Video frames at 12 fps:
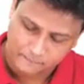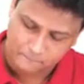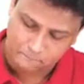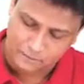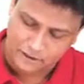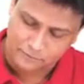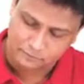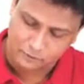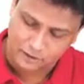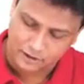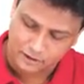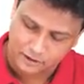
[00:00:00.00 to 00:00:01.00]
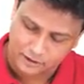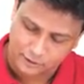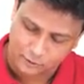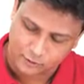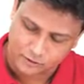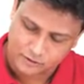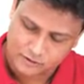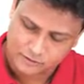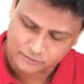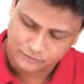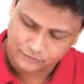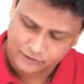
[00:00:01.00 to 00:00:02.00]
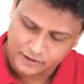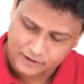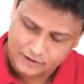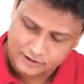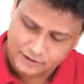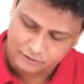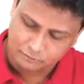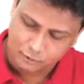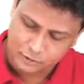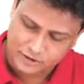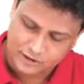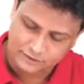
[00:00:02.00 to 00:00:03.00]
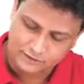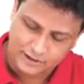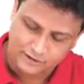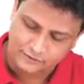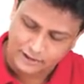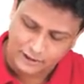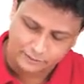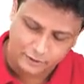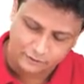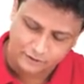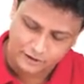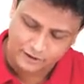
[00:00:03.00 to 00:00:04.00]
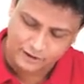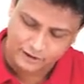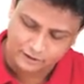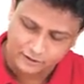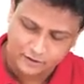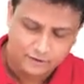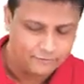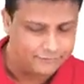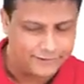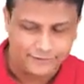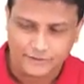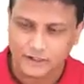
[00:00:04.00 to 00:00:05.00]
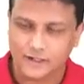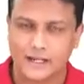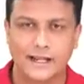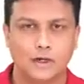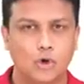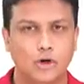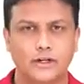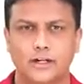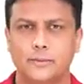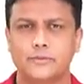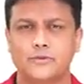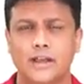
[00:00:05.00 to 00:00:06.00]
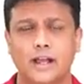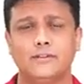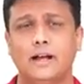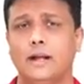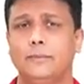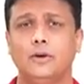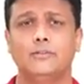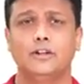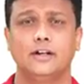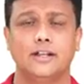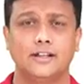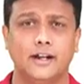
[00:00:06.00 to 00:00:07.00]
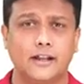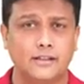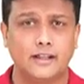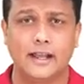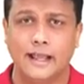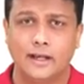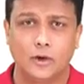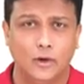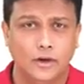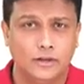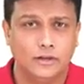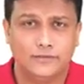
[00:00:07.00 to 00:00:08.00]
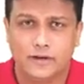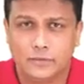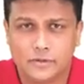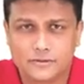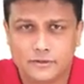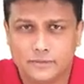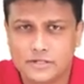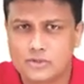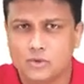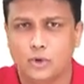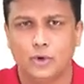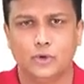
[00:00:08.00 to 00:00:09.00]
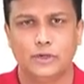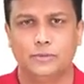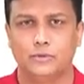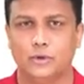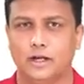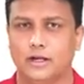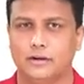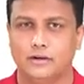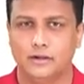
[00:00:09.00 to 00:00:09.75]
Bipolar neurons. See, mostly we have a habit of learning. Whenever a ganglion comes, we have a habit of learning that in the ganglion, the fibers will be pseudo-unipolar.